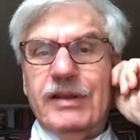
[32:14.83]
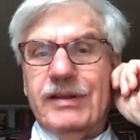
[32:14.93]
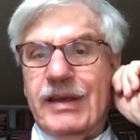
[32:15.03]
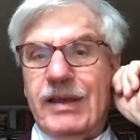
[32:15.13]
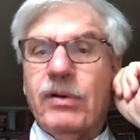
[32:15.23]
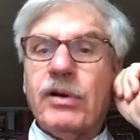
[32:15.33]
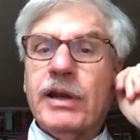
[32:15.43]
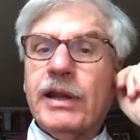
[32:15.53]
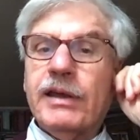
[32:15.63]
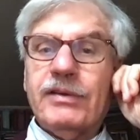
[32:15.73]
they
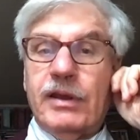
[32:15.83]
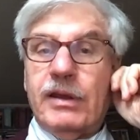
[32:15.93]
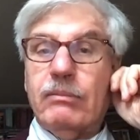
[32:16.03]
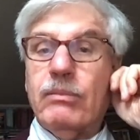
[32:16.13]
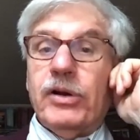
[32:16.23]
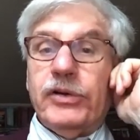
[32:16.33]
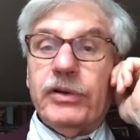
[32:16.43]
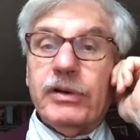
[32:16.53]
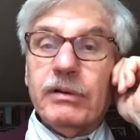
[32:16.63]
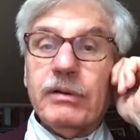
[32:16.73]
organized a
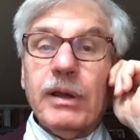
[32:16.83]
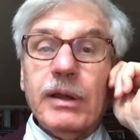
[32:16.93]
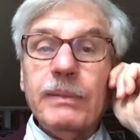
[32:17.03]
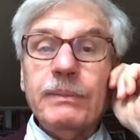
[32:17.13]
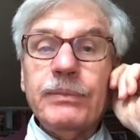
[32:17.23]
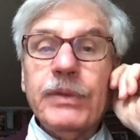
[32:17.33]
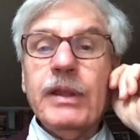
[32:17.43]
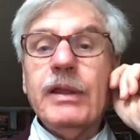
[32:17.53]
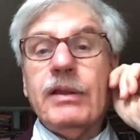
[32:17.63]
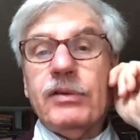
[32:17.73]
murder. Yeah?
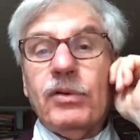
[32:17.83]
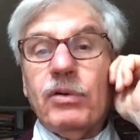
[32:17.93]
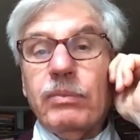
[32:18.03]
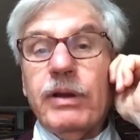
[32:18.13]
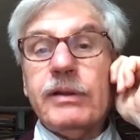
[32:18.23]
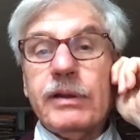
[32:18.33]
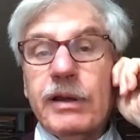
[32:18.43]
So Berta